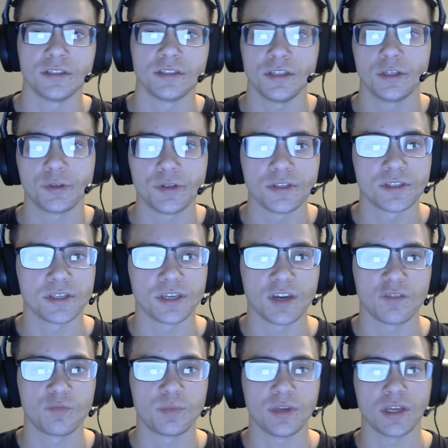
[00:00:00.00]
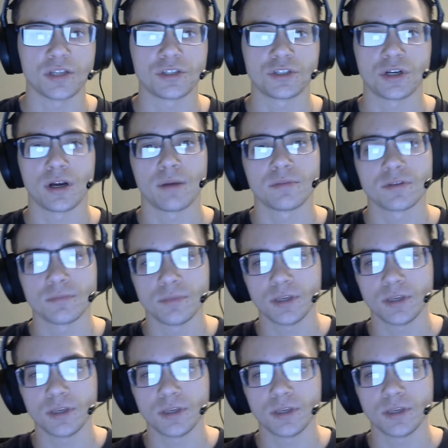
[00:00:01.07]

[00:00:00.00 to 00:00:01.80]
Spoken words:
decreasing FPS drops,